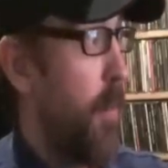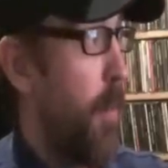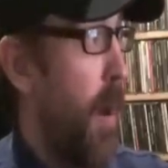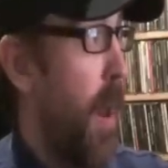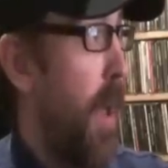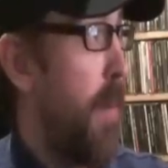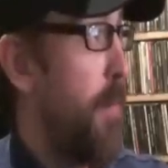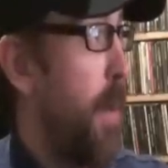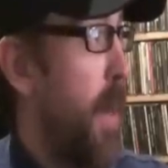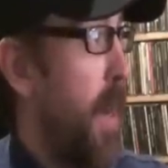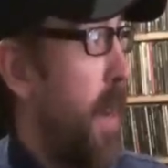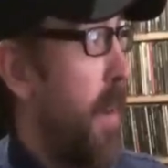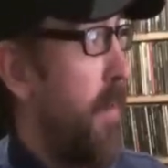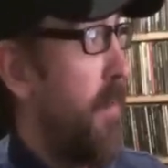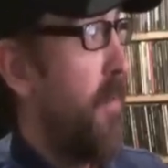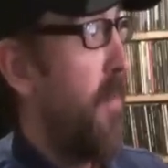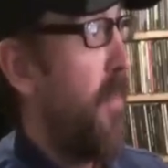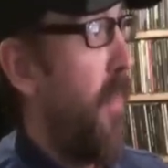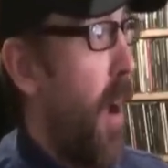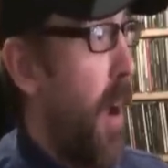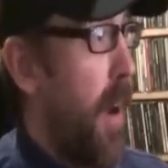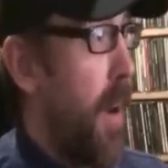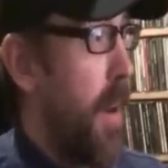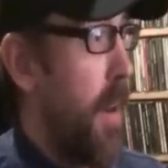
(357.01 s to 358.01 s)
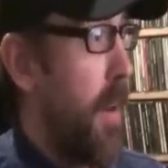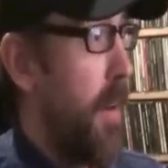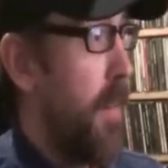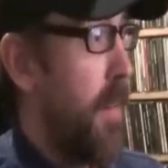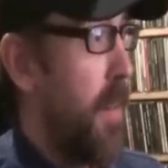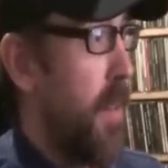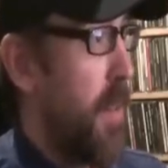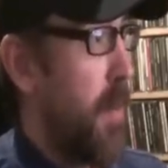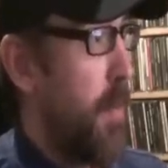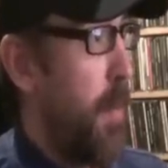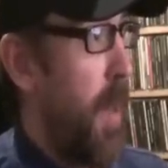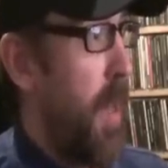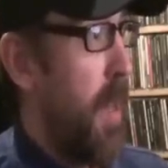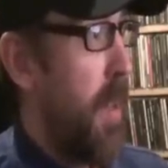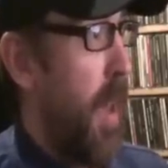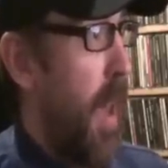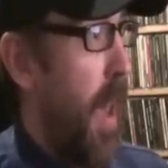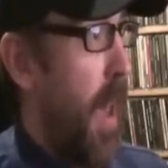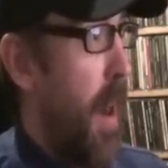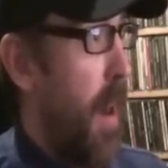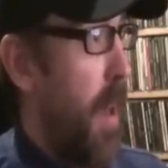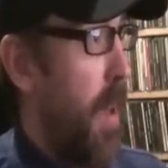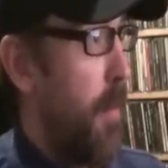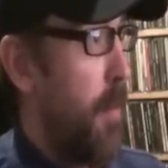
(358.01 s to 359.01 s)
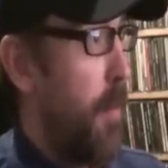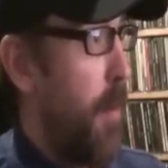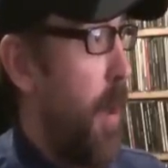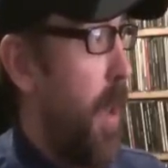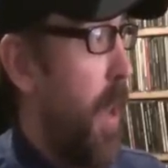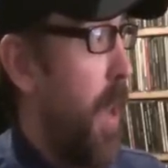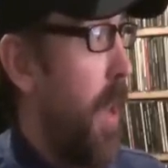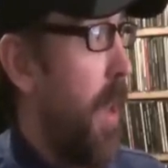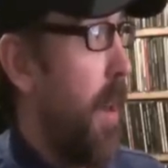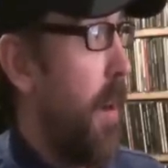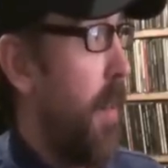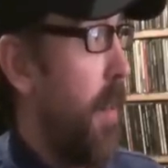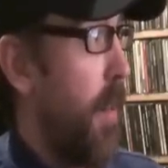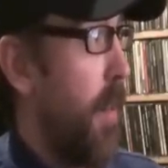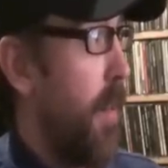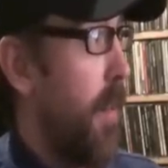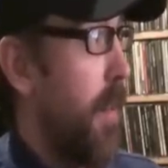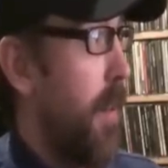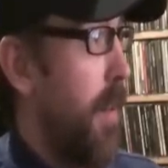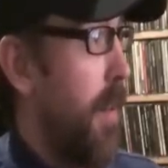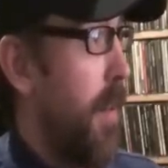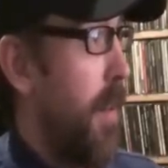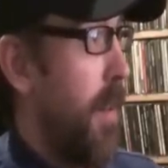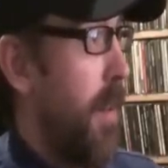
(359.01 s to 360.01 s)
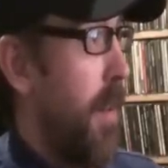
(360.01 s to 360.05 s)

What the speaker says: But I've been invited to speak at a panel.